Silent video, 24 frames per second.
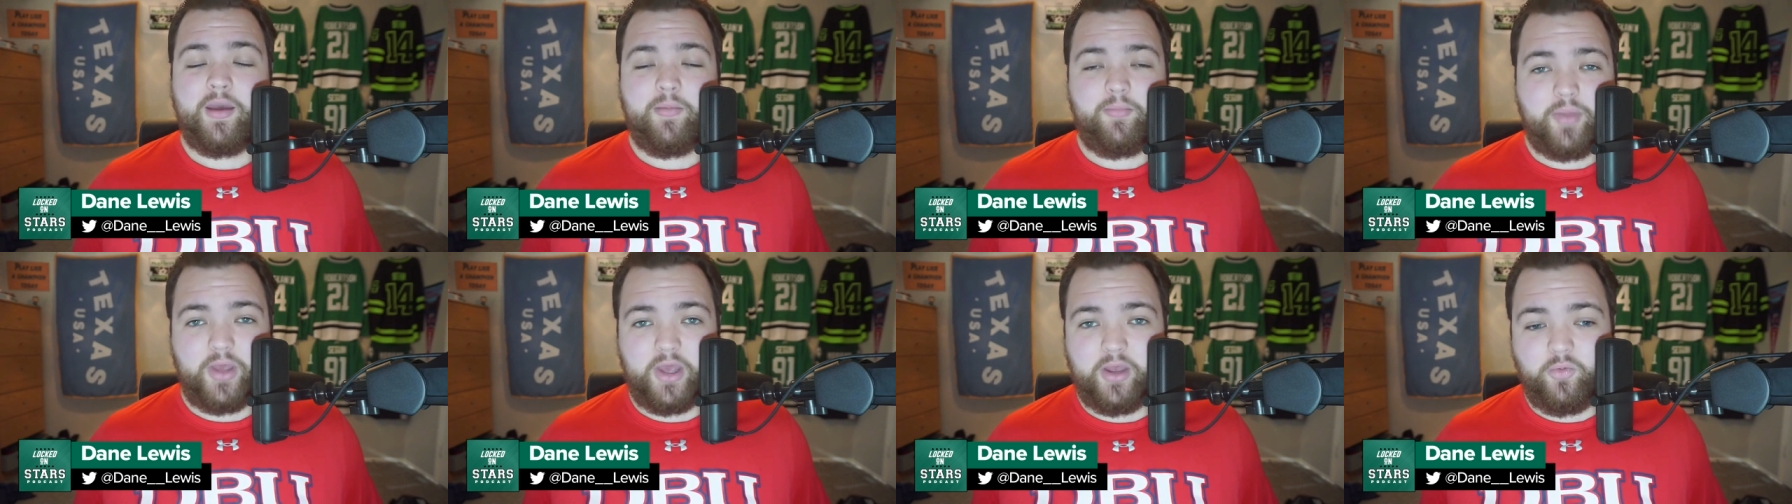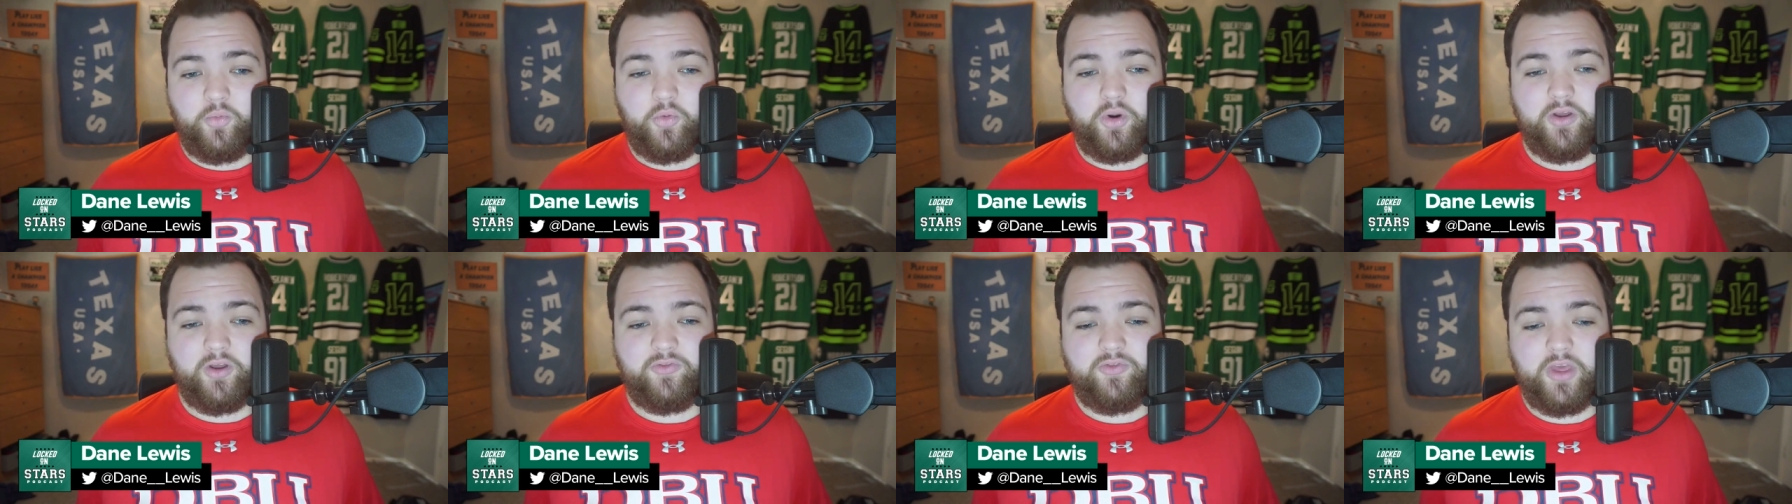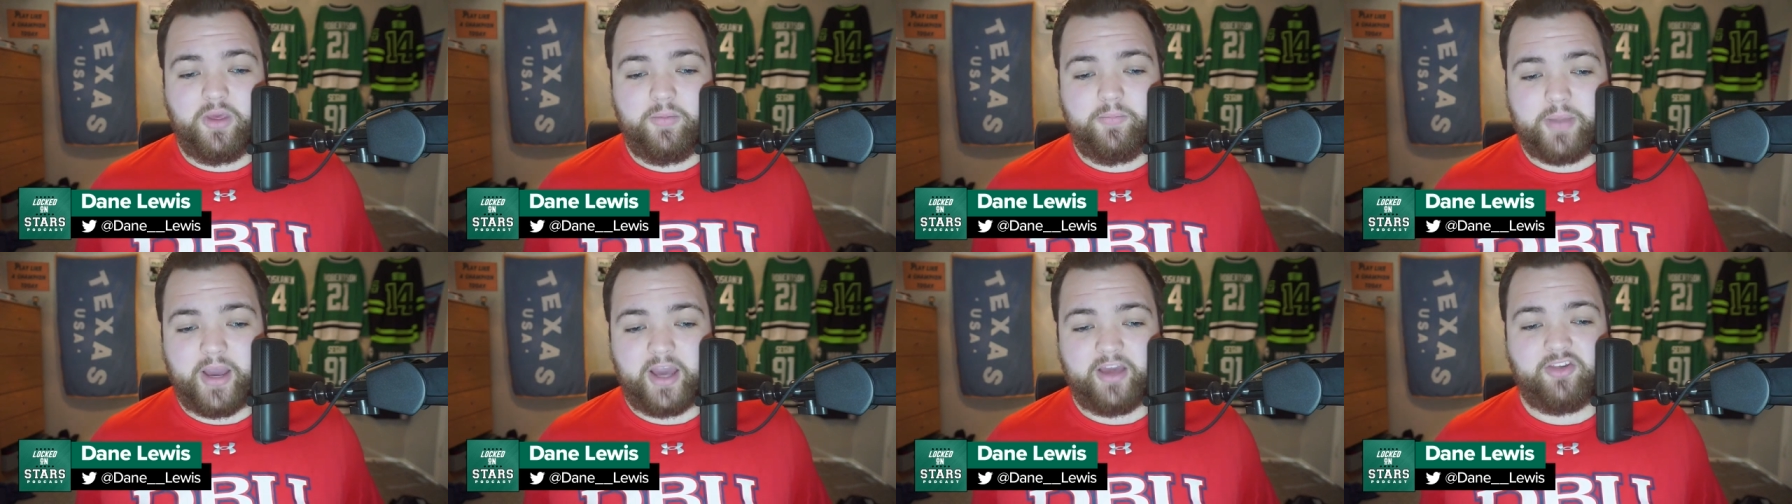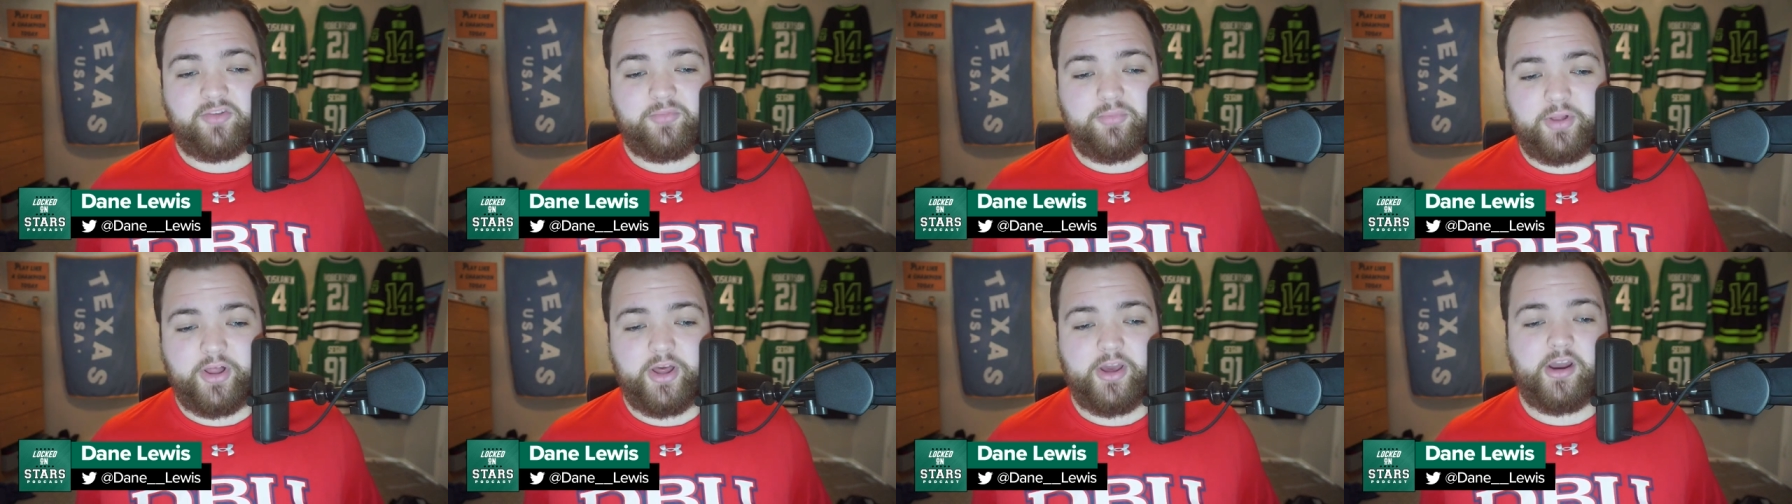been one of the
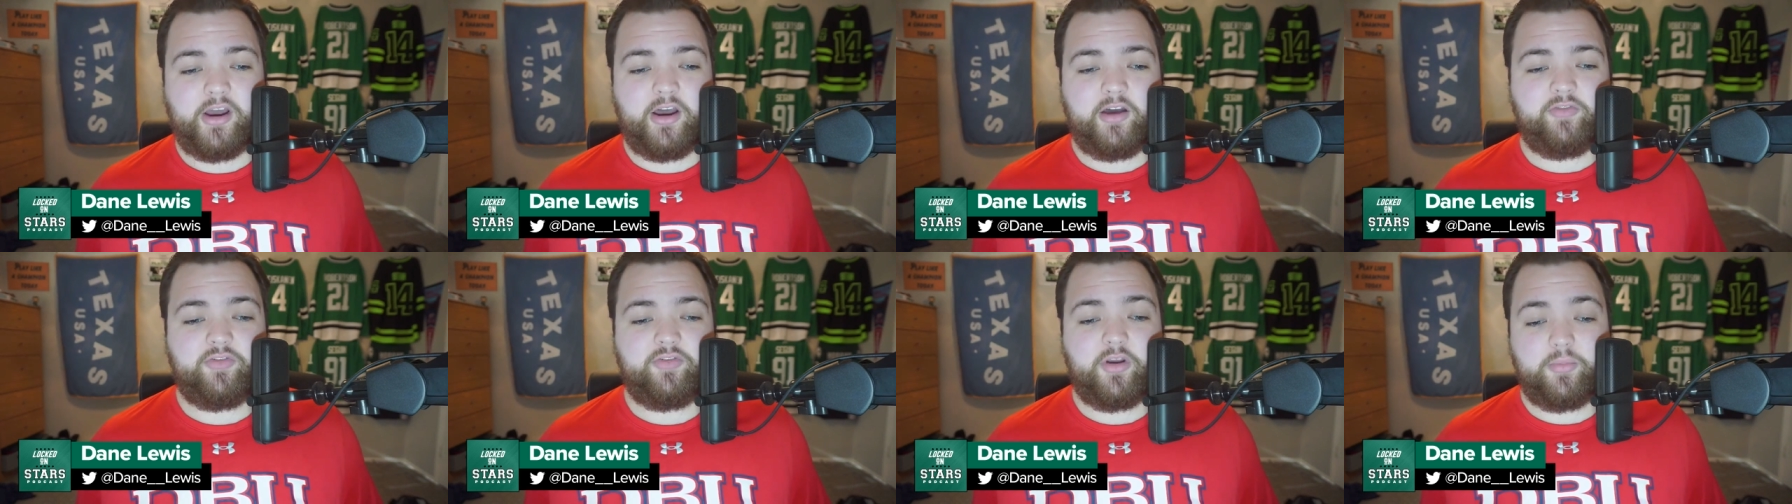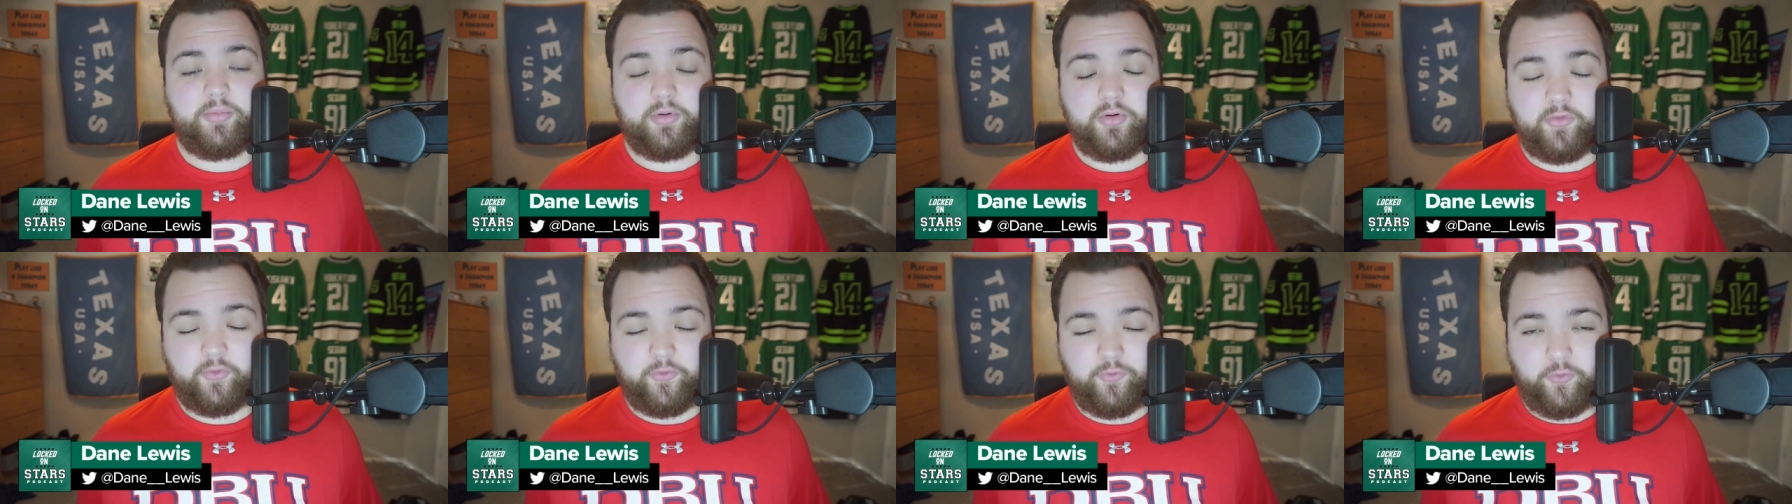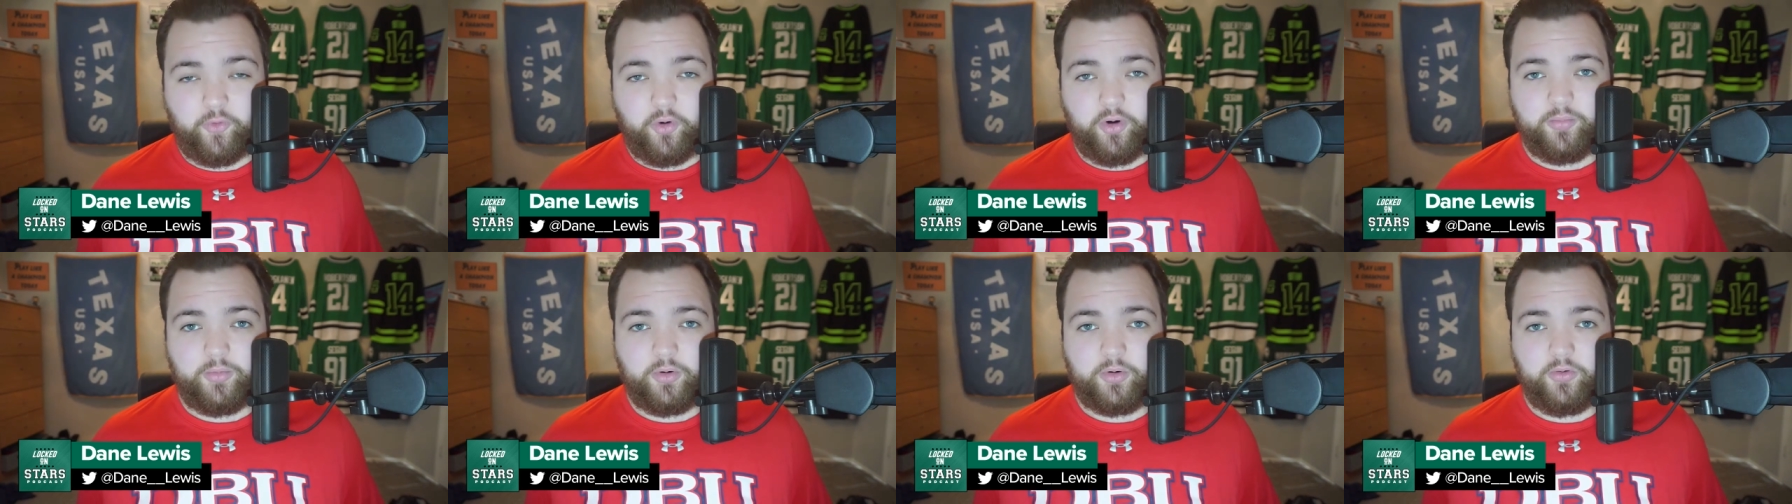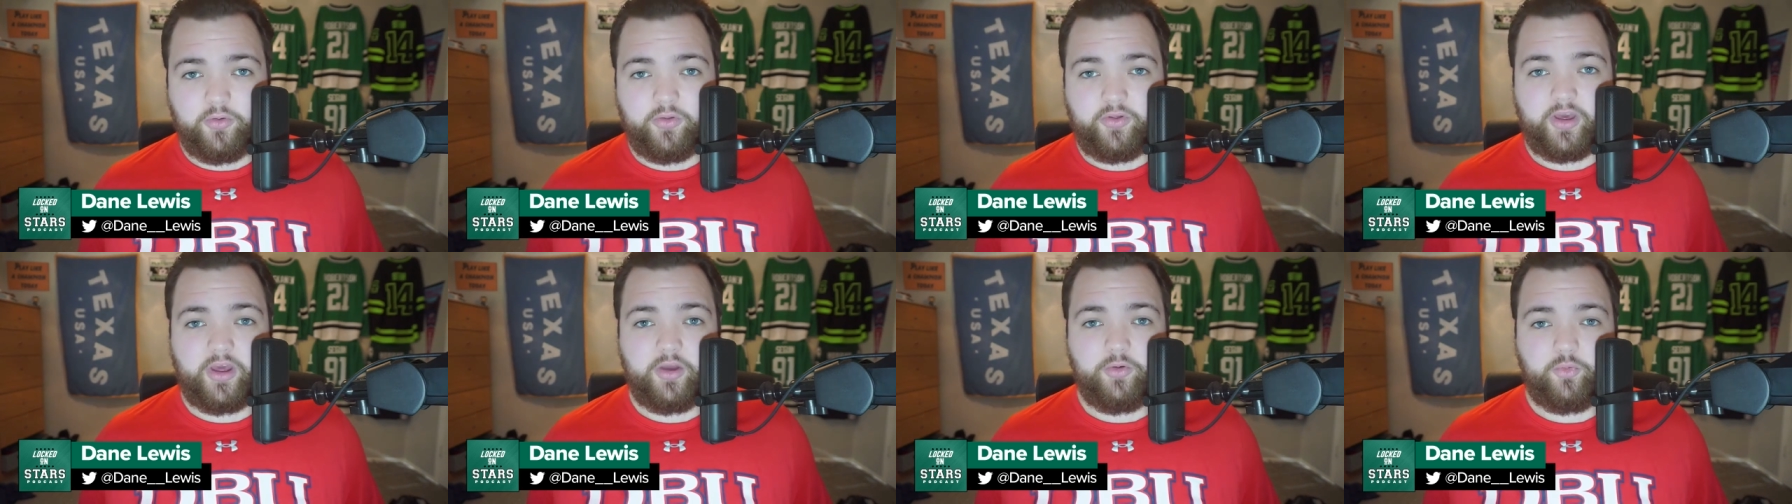best playoff
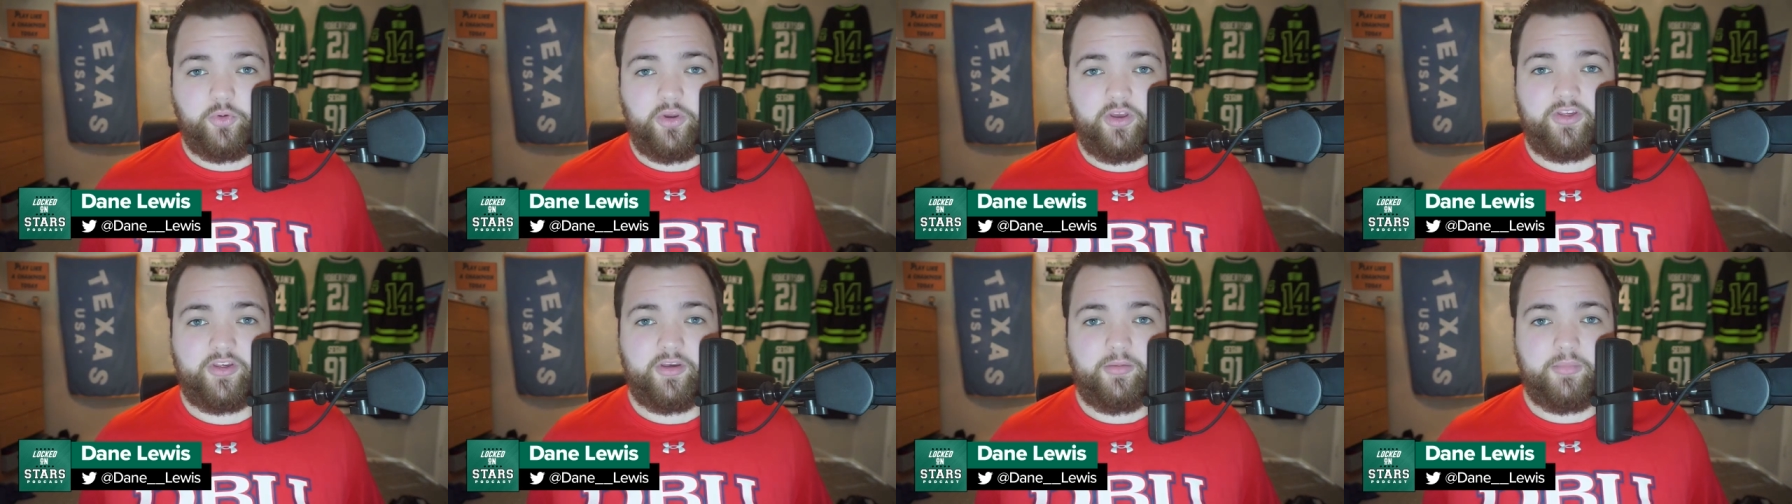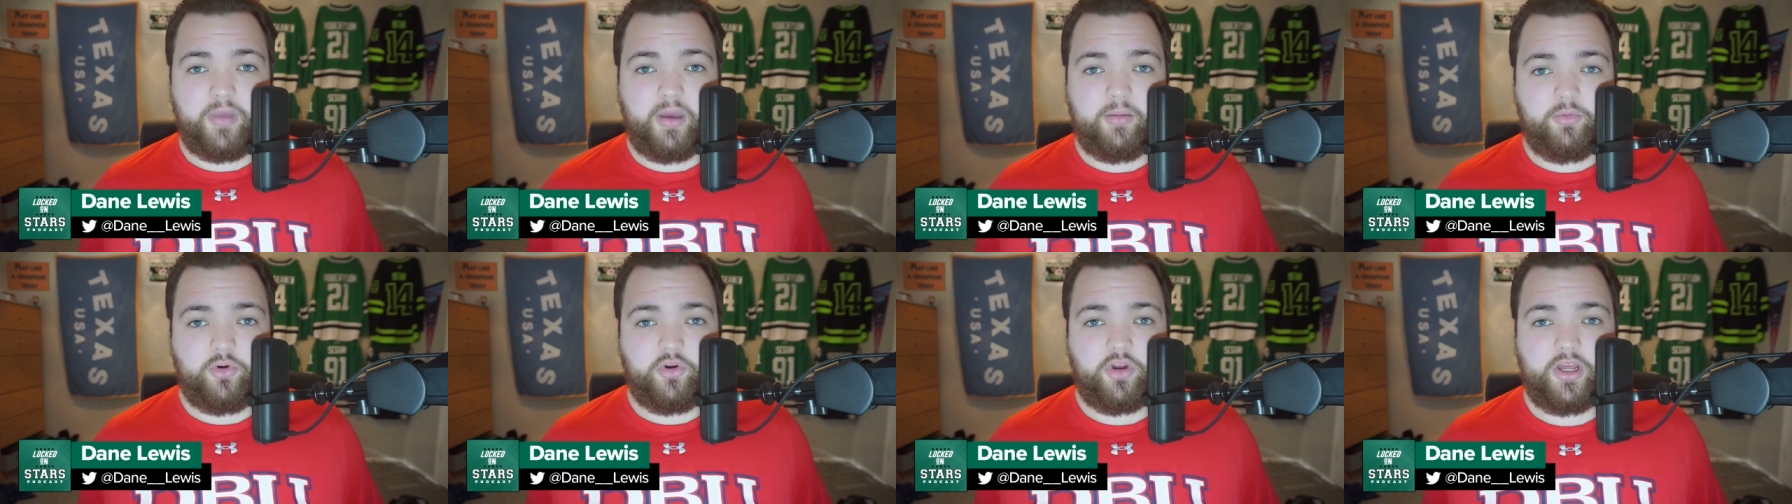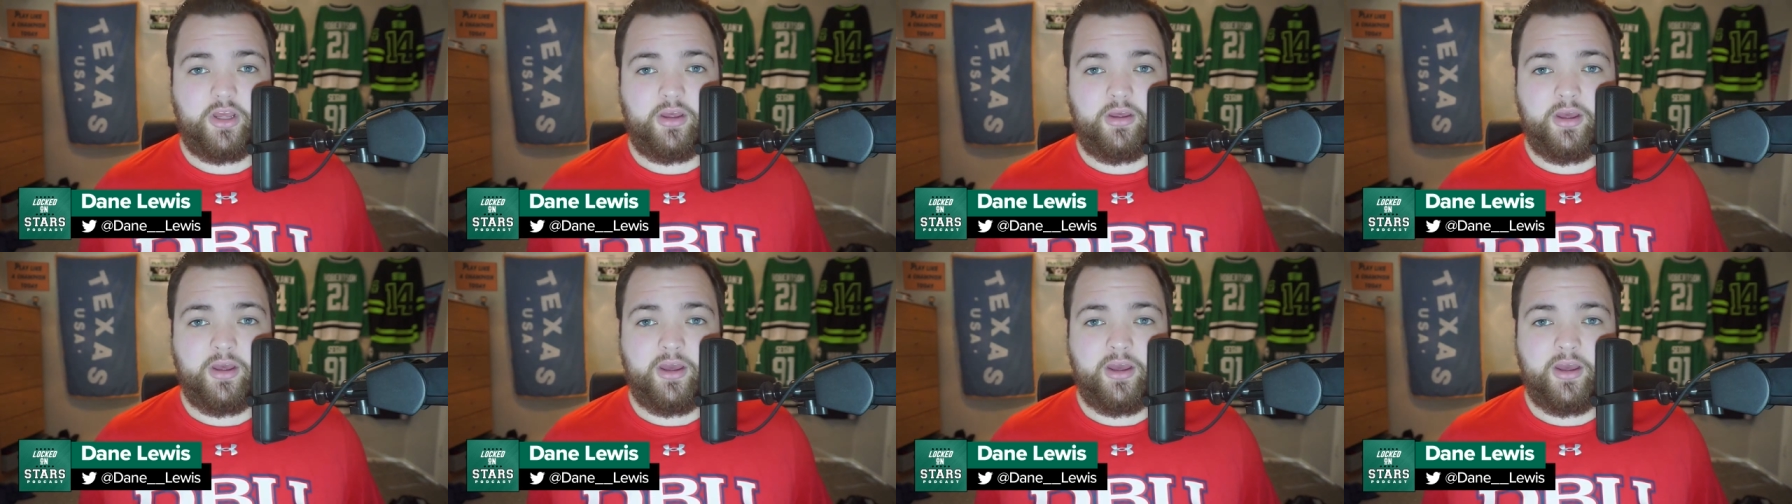performers in recent memory.